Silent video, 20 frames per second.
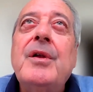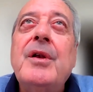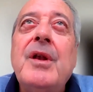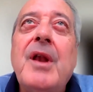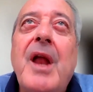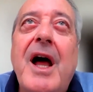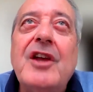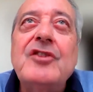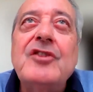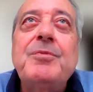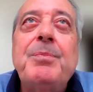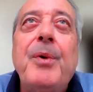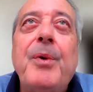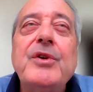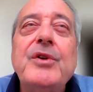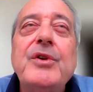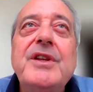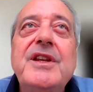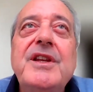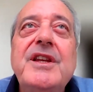last
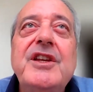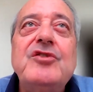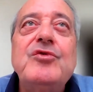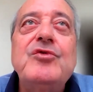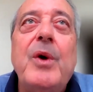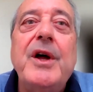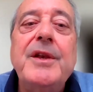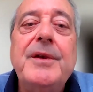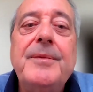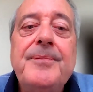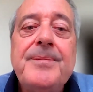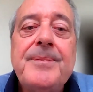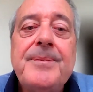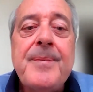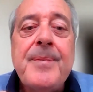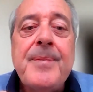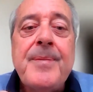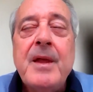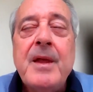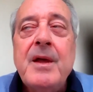point in this one,
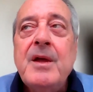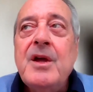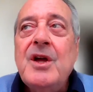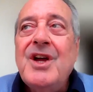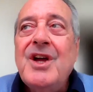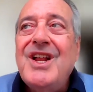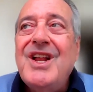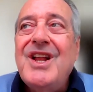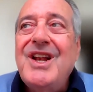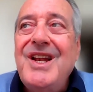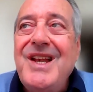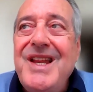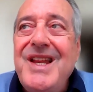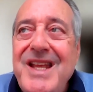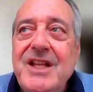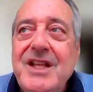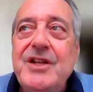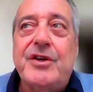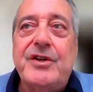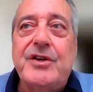
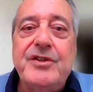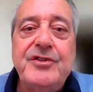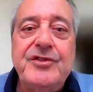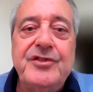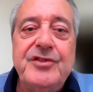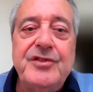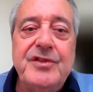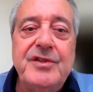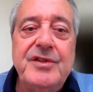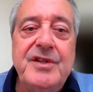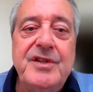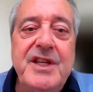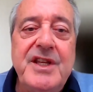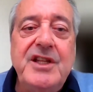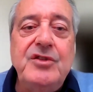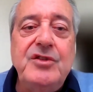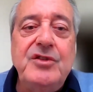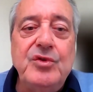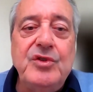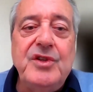leaders
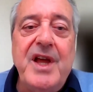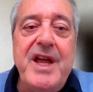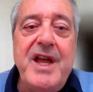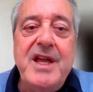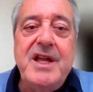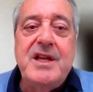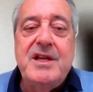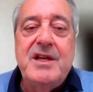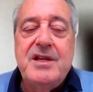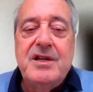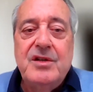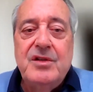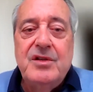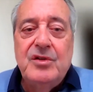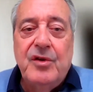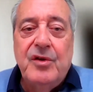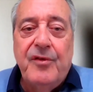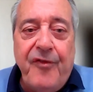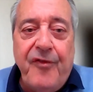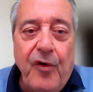need to take
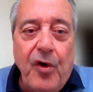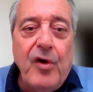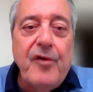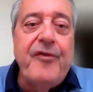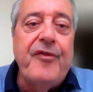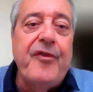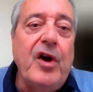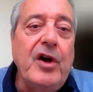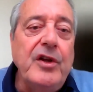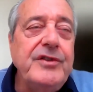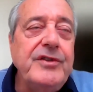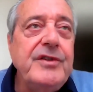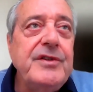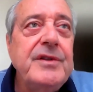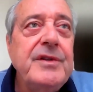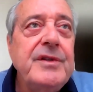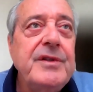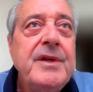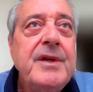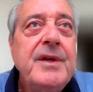the forefront,
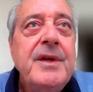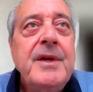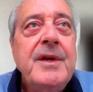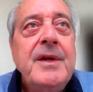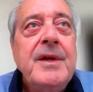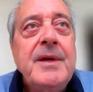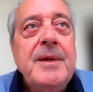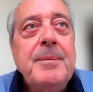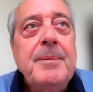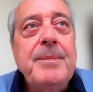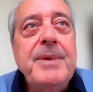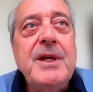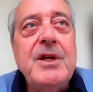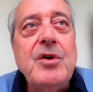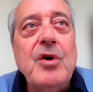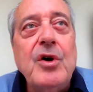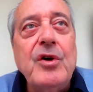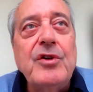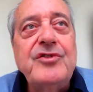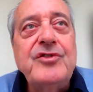
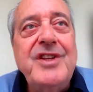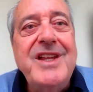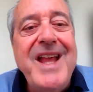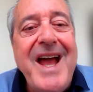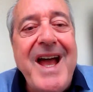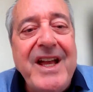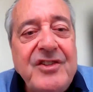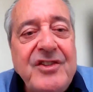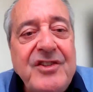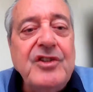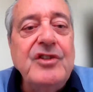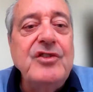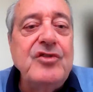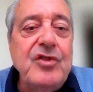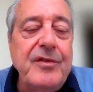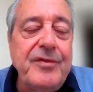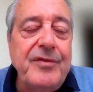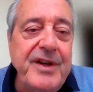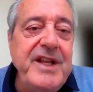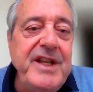because the
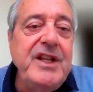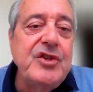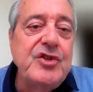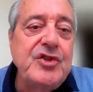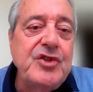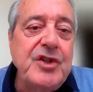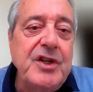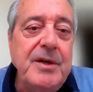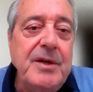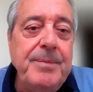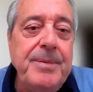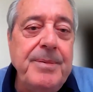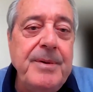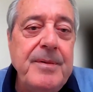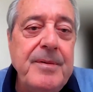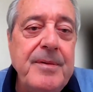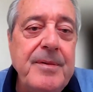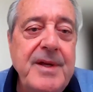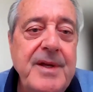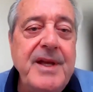essence of leadership
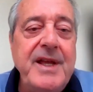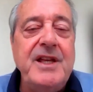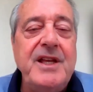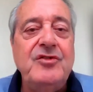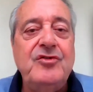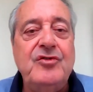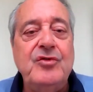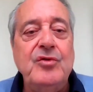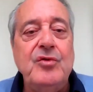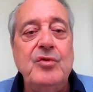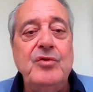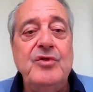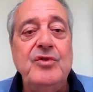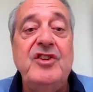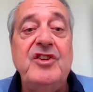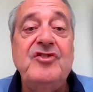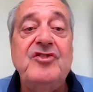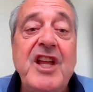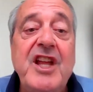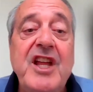is to
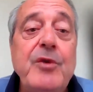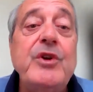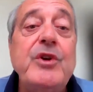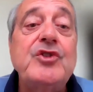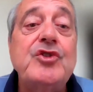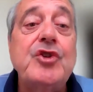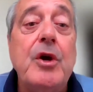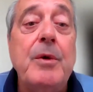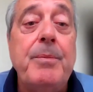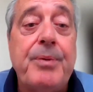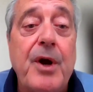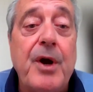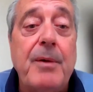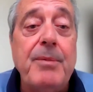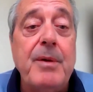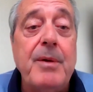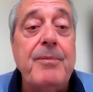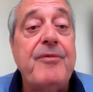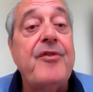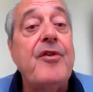distinguish a
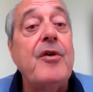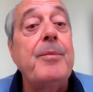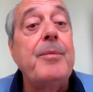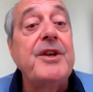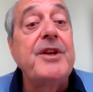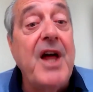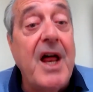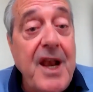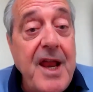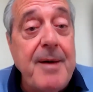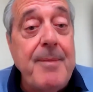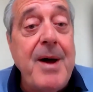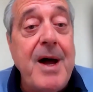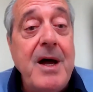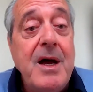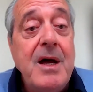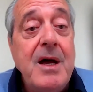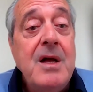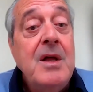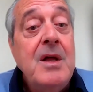problem from a
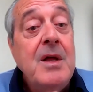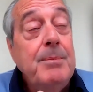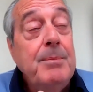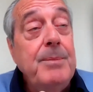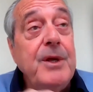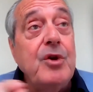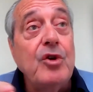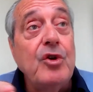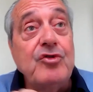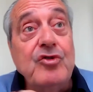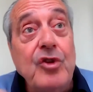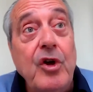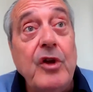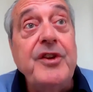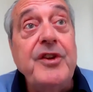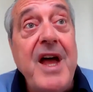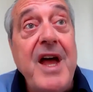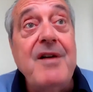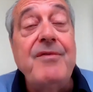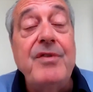dilemma, because
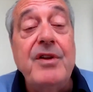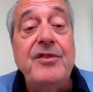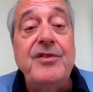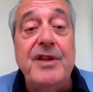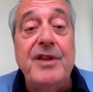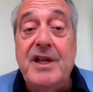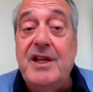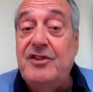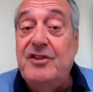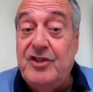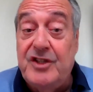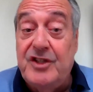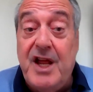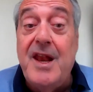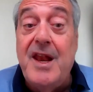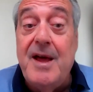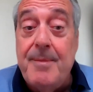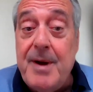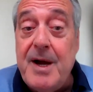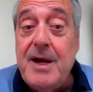not everything is a
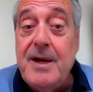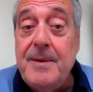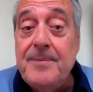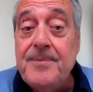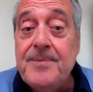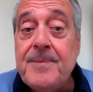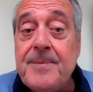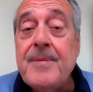dilemma.